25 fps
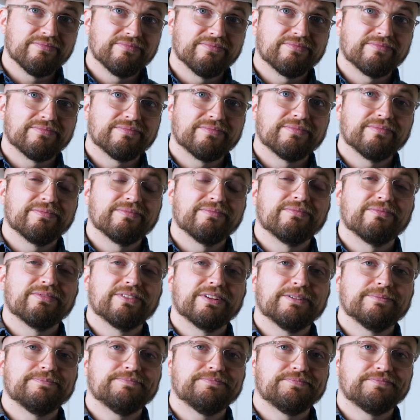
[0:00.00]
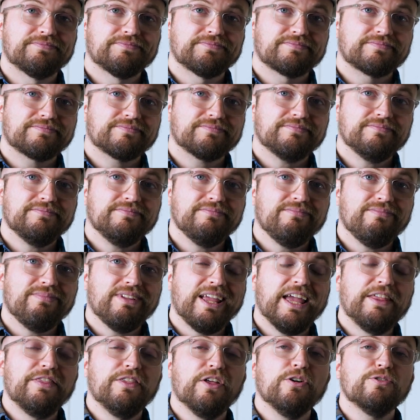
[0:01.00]

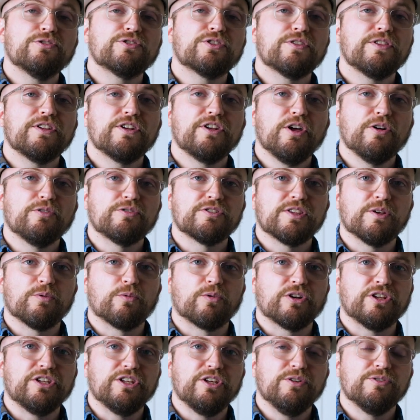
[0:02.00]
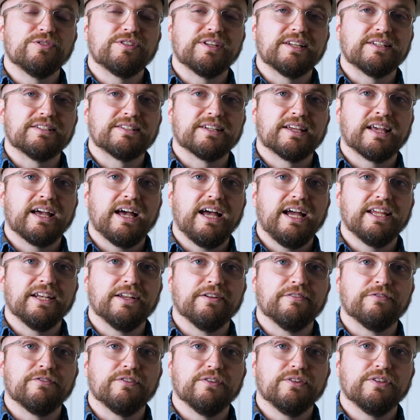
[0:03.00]
and those are the notes that we're using to kind
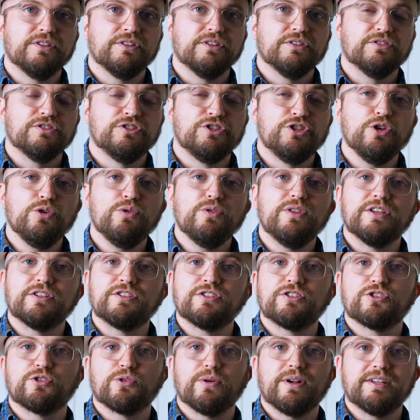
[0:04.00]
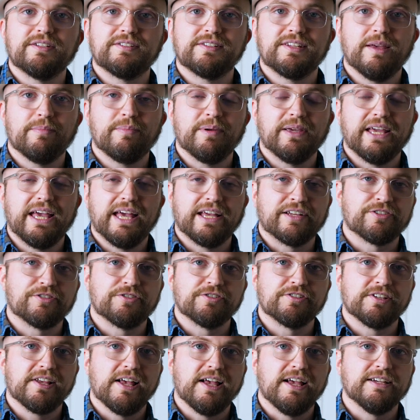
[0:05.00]
of do this string skipping
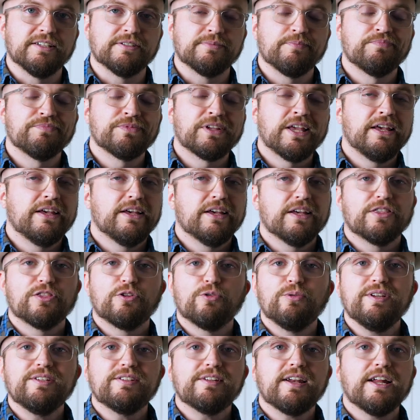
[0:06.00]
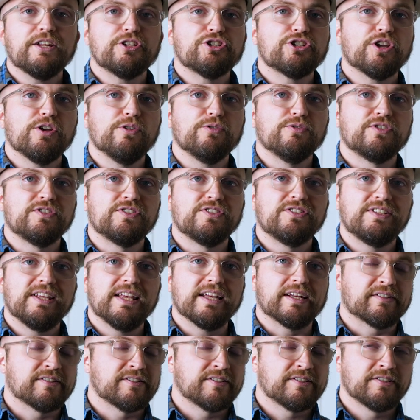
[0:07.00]
exercise. The reason I chose
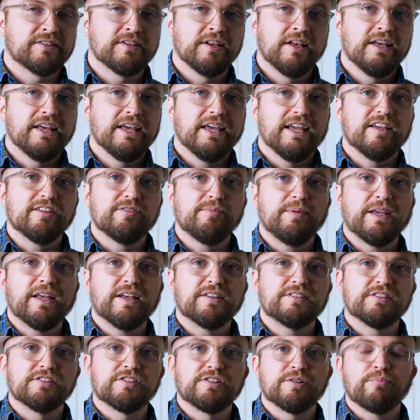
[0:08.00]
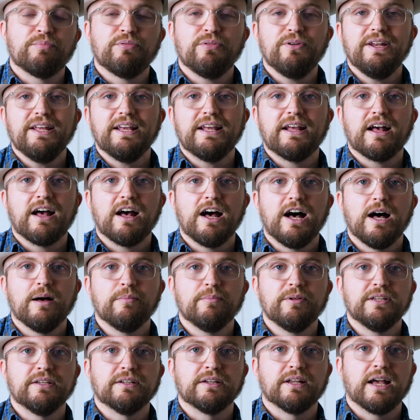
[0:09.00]
sixths is because it's a pretty
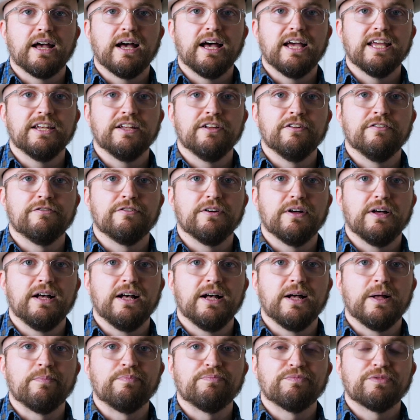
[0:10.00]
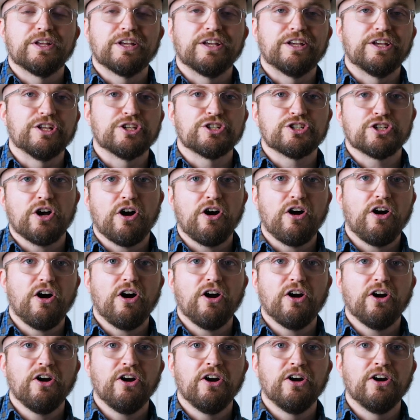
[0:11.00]
common kind of
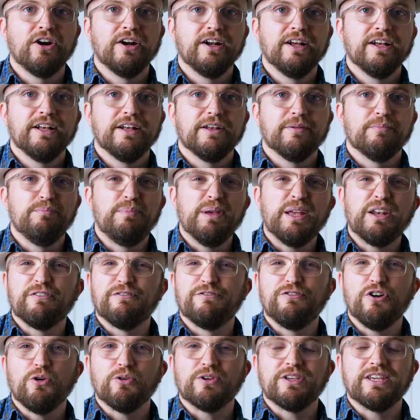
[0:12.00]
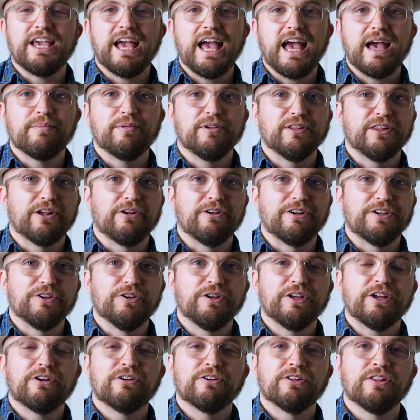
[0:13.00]
guitar bit of vocabulary.
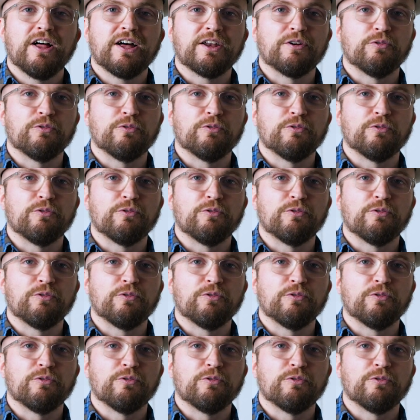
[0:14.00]
You'll hear a lot